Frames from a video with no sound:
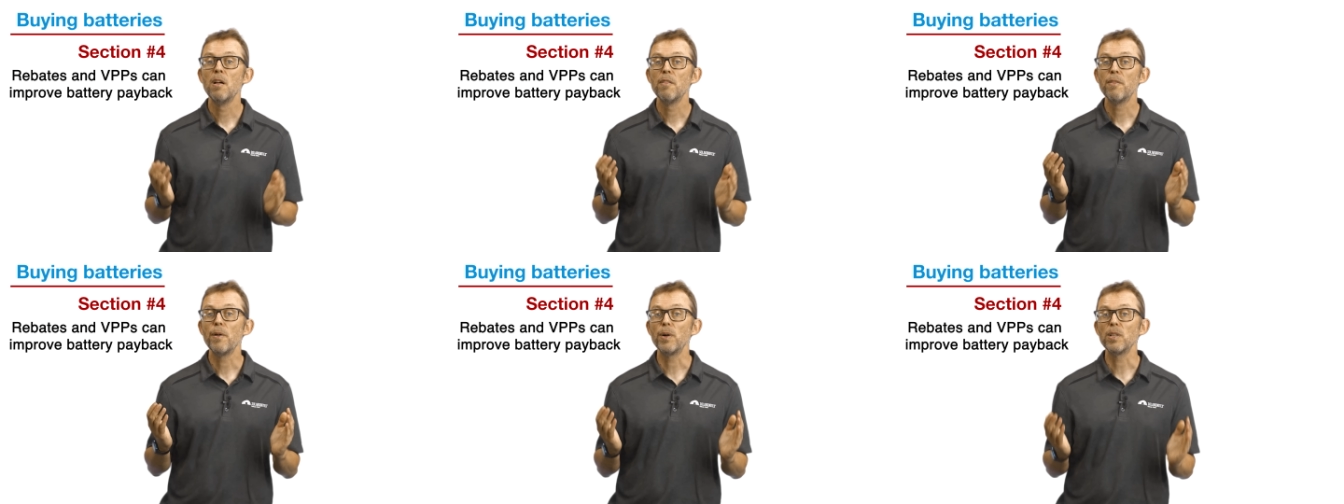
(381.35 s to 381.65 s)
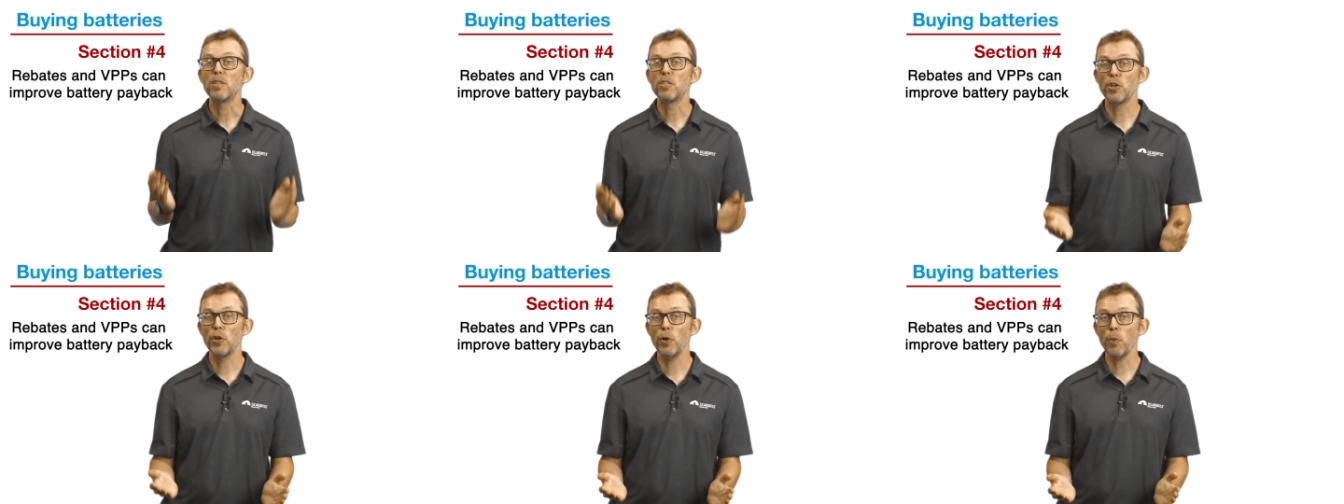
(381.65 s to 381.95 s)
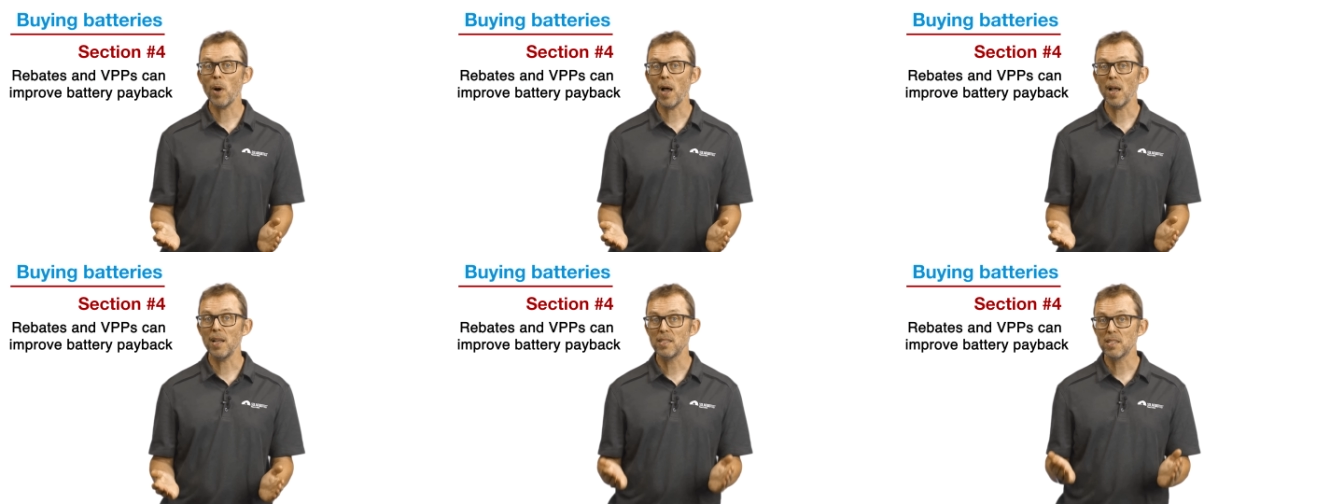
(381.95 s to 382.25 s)
There are two
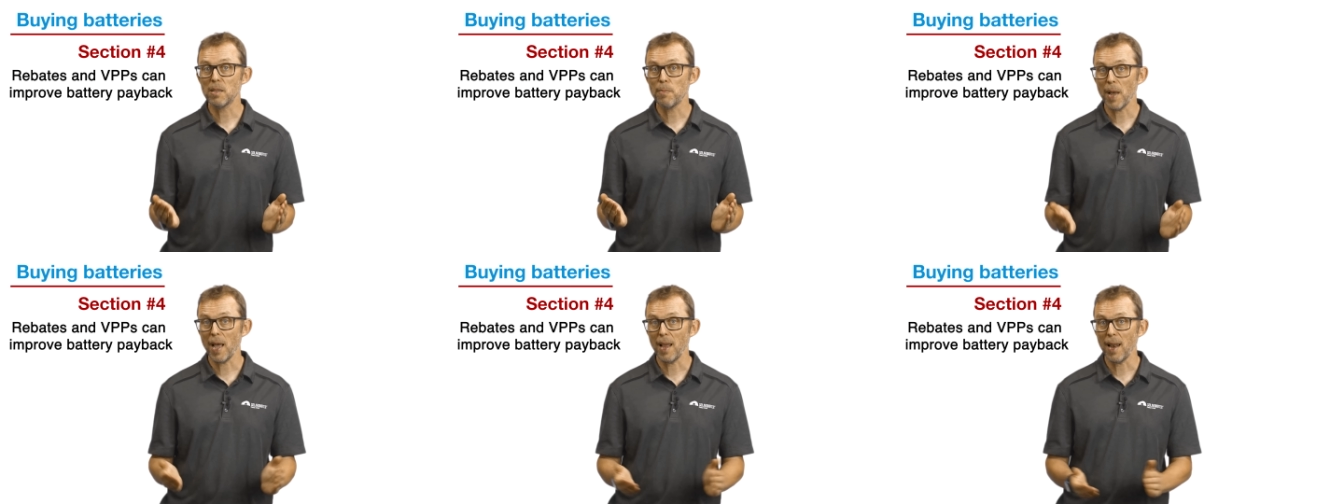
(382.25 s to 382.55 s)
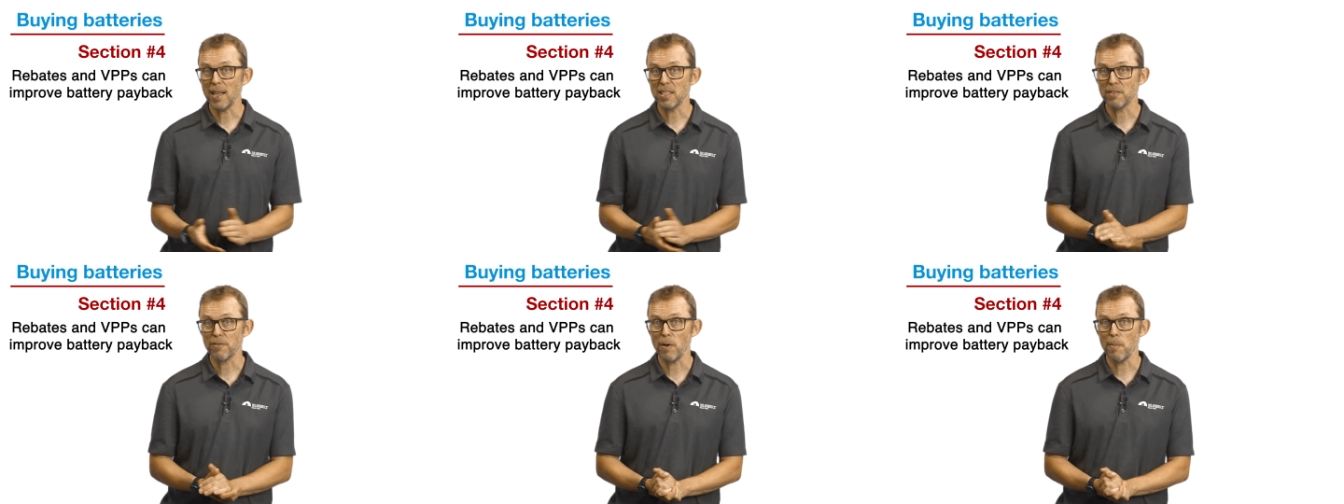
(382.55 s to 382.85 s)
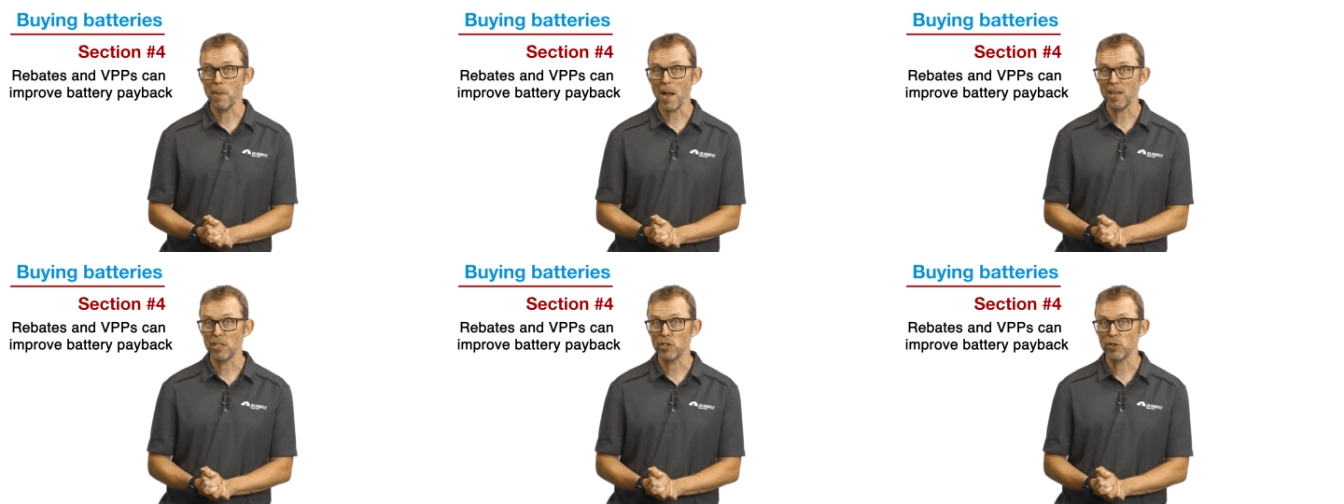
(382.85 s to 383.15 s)
ways to pay less for a
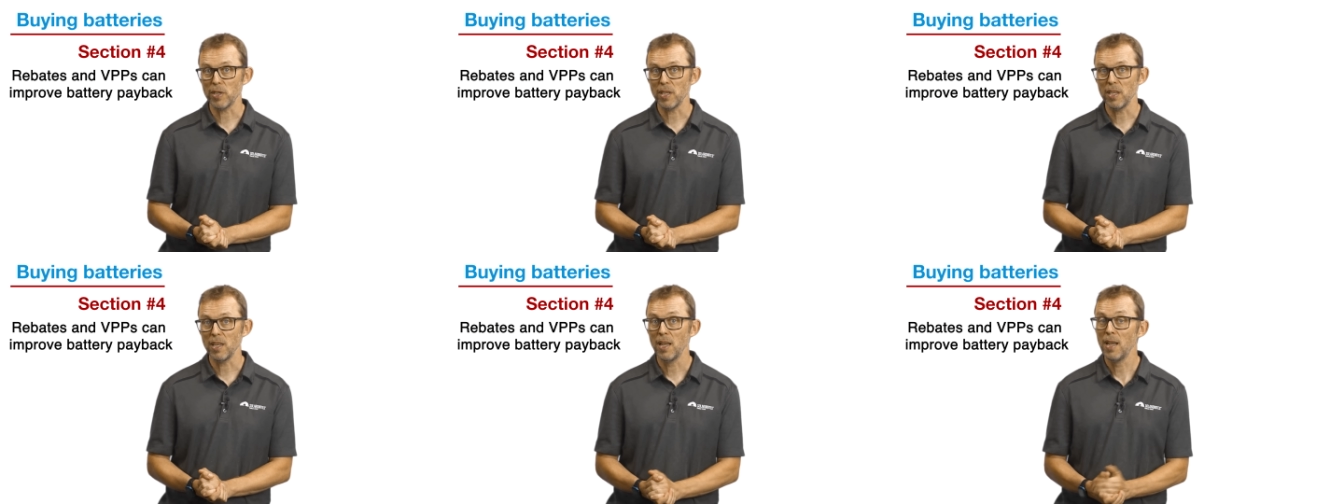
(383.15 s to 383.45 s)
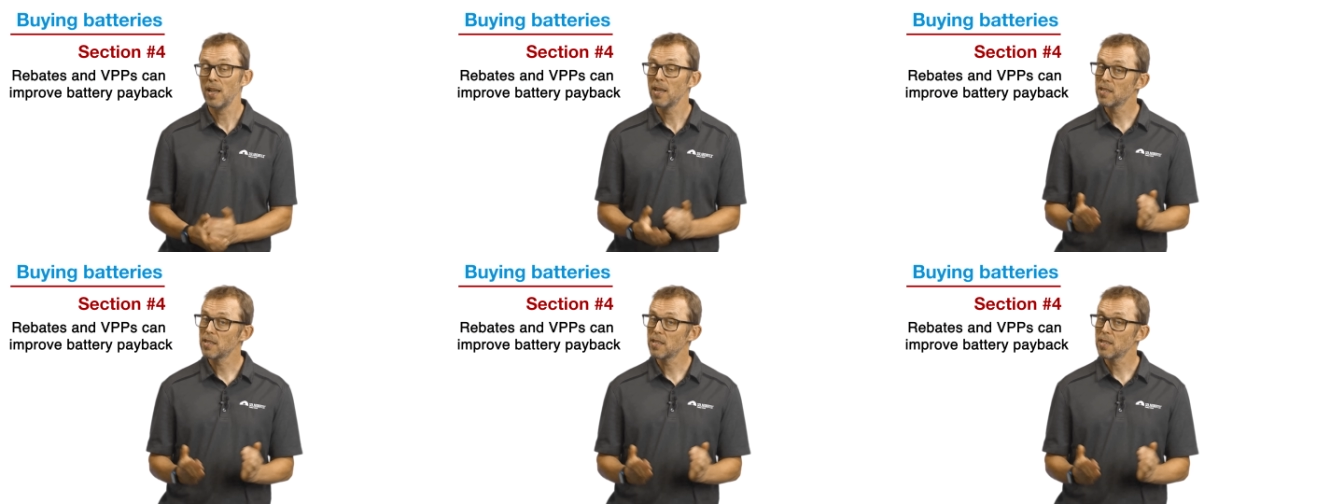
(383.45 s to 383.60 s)
battery.